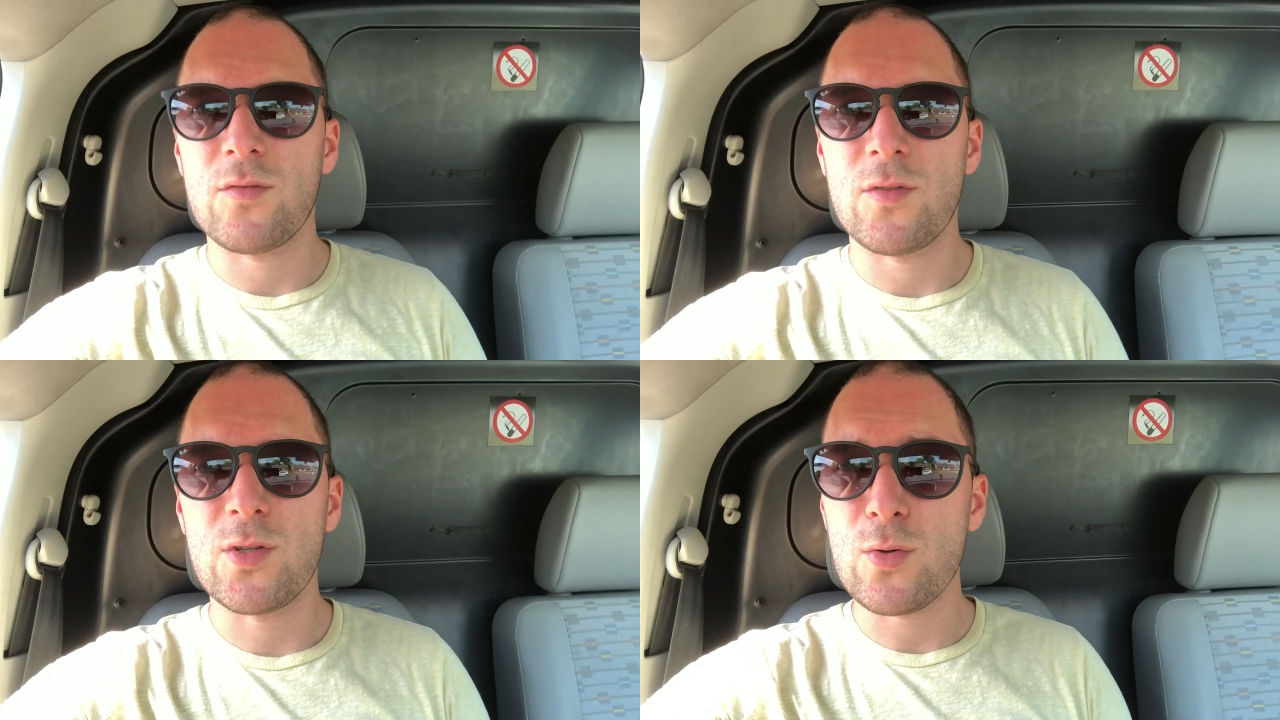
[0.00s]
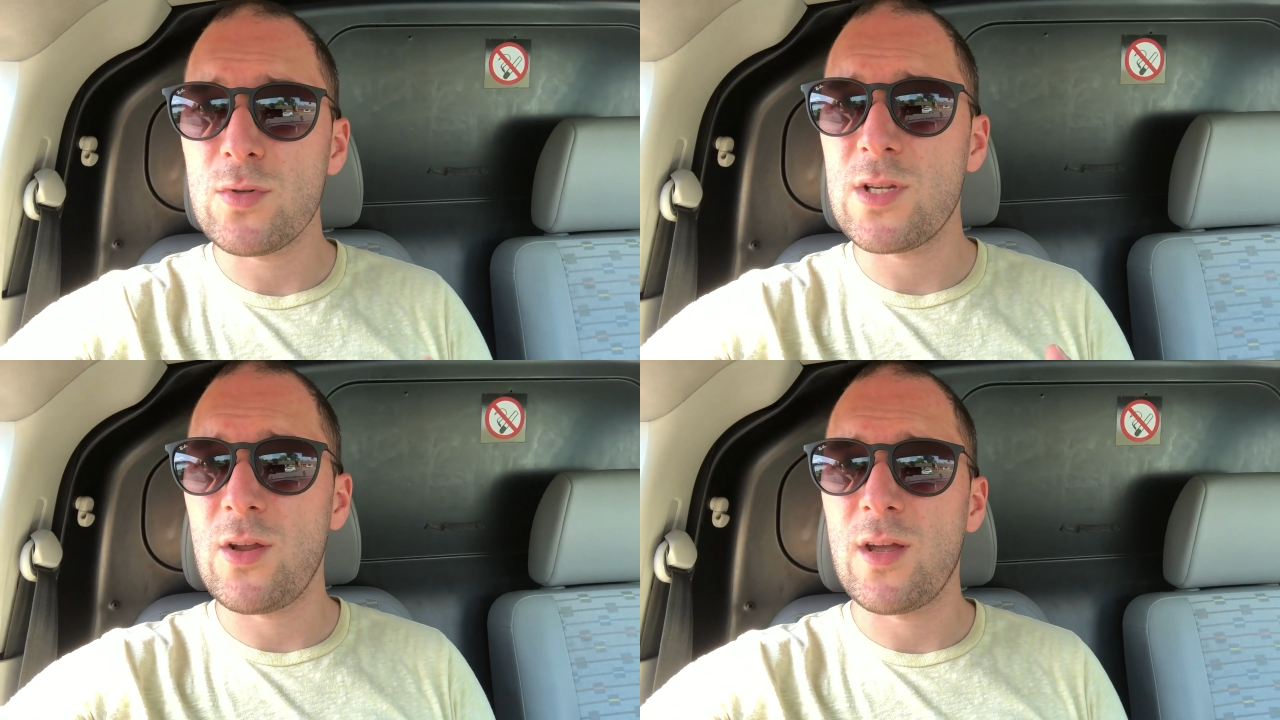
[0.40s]
The
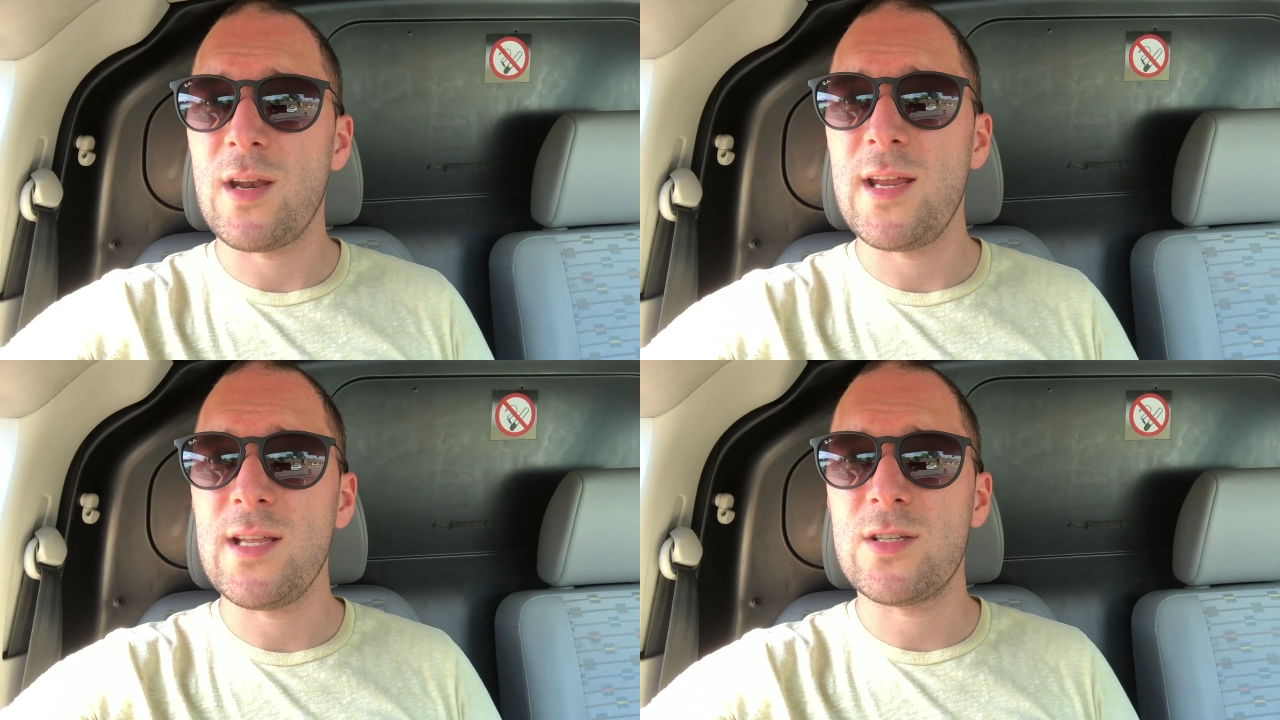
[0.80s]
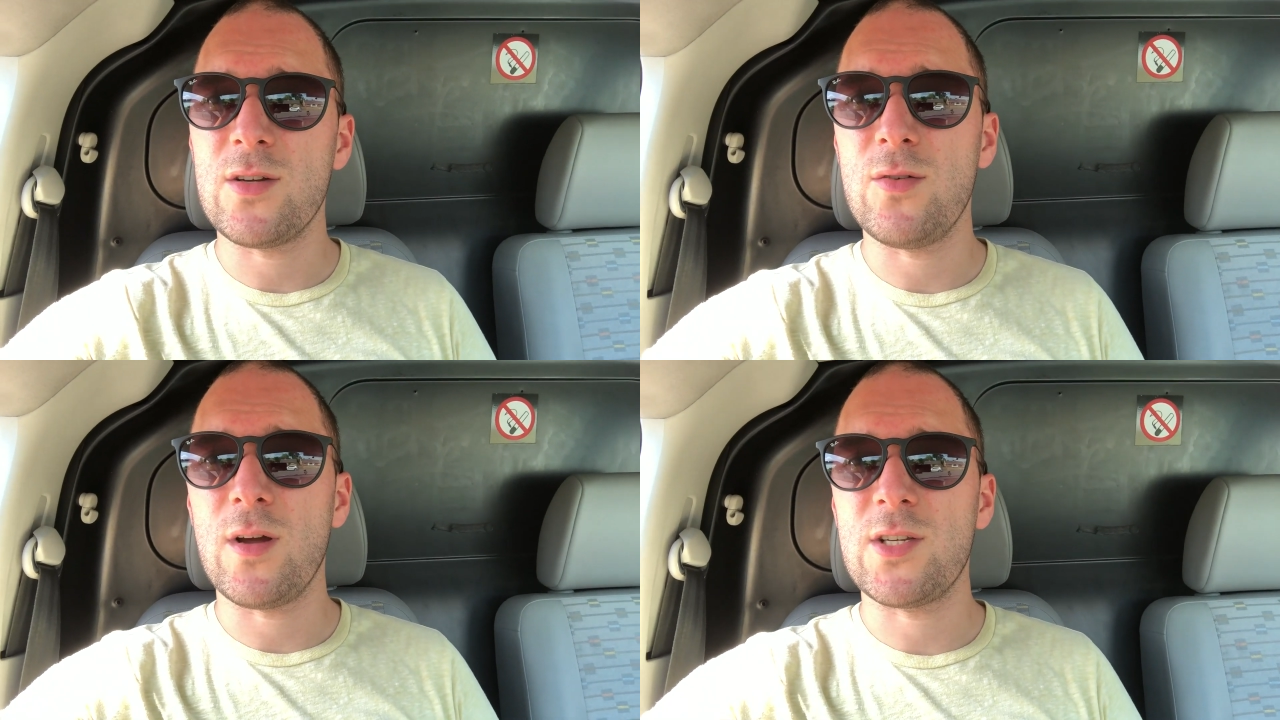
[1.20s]
tools that you're going to need
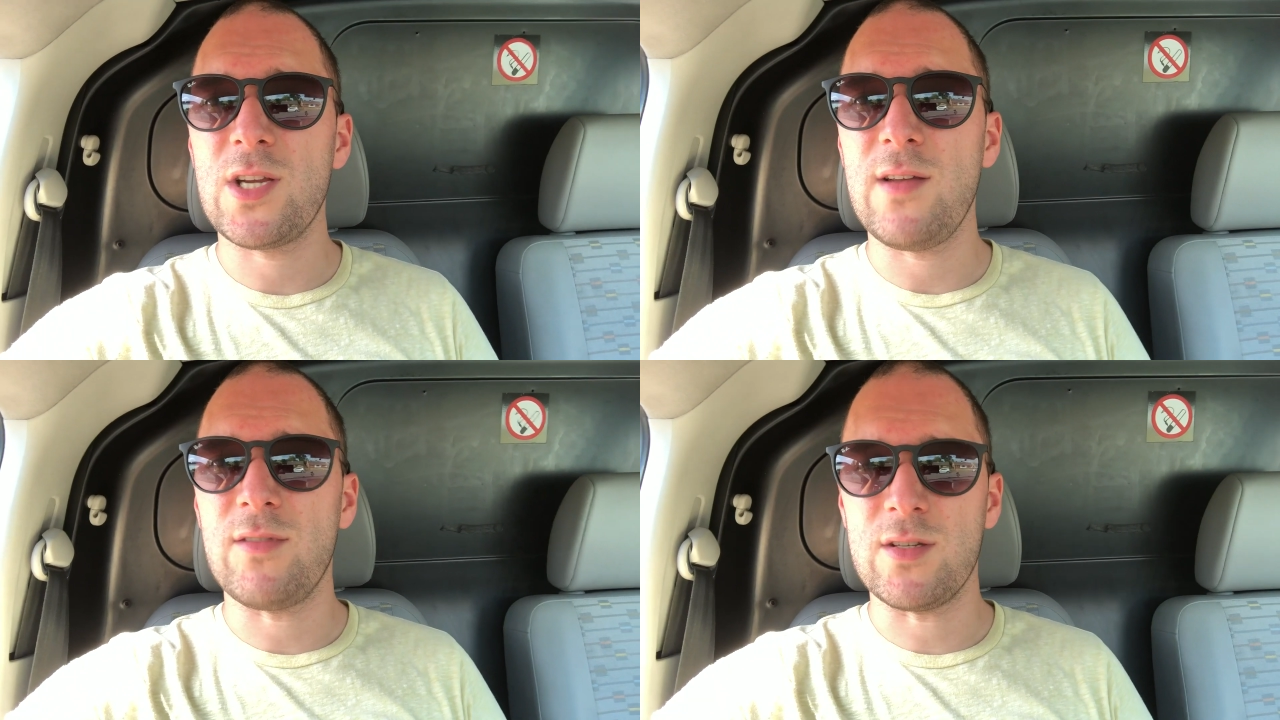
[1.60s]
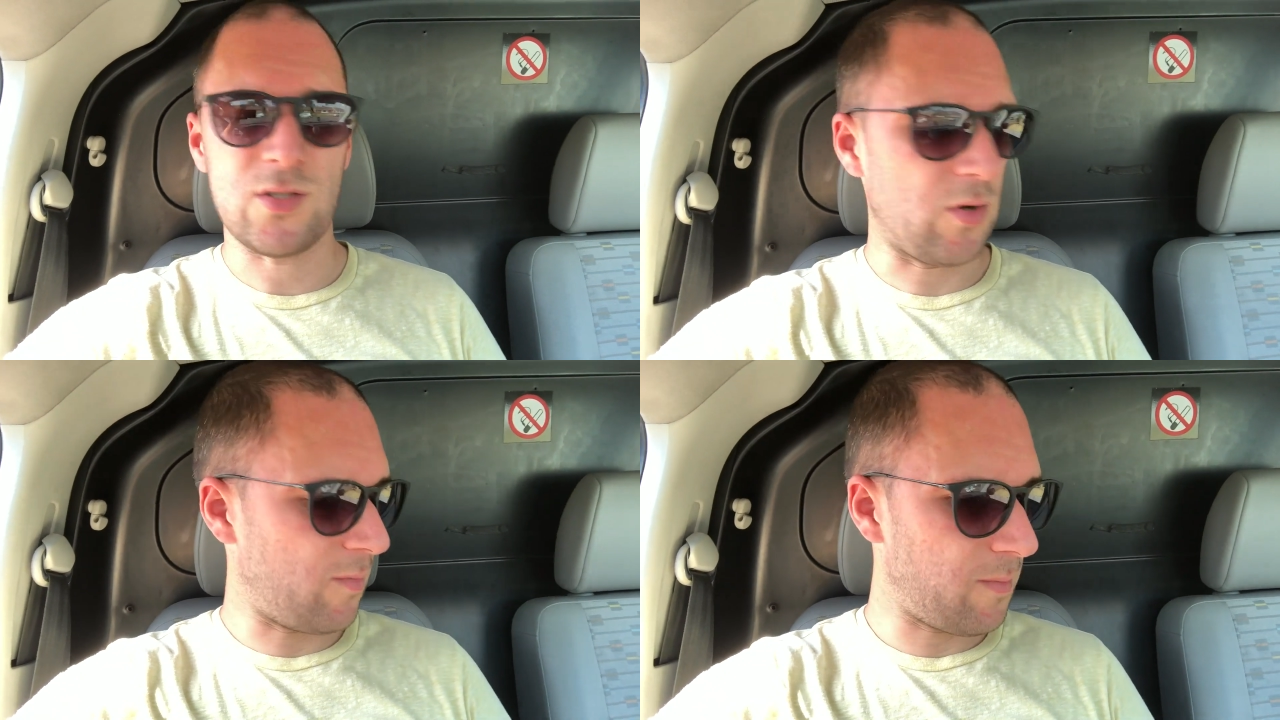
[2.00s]
to achieve this
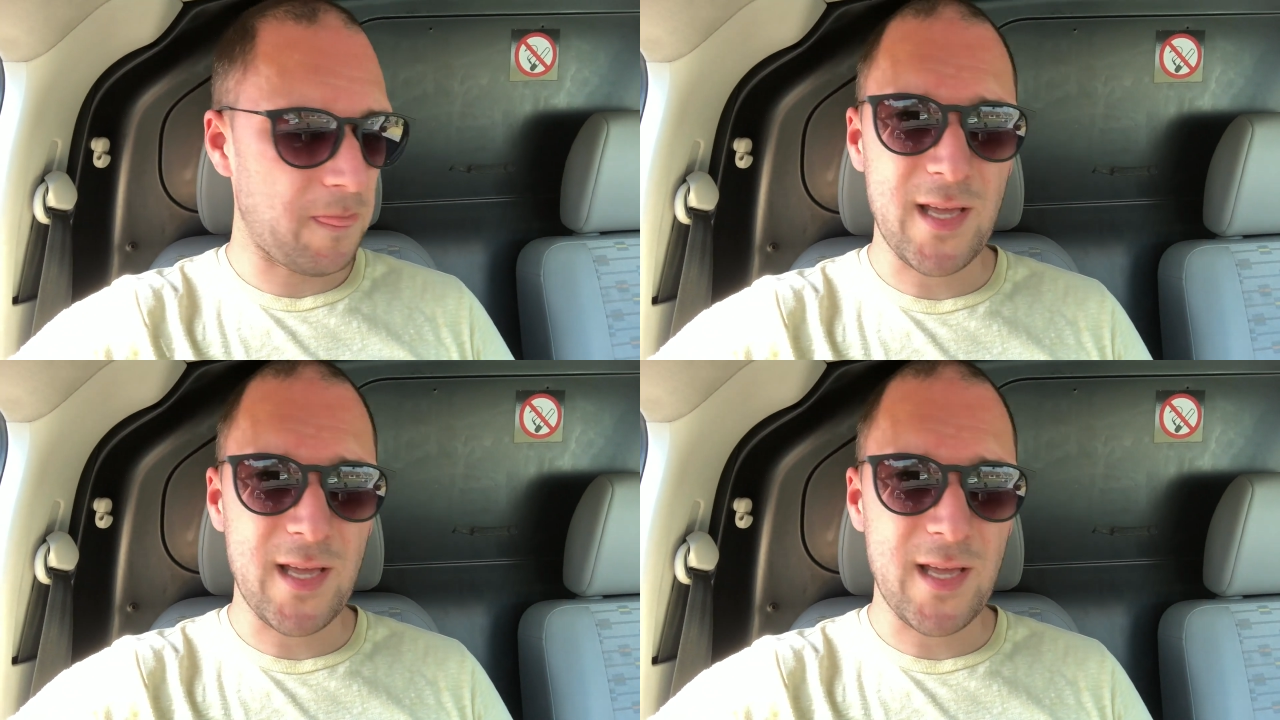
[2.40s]
job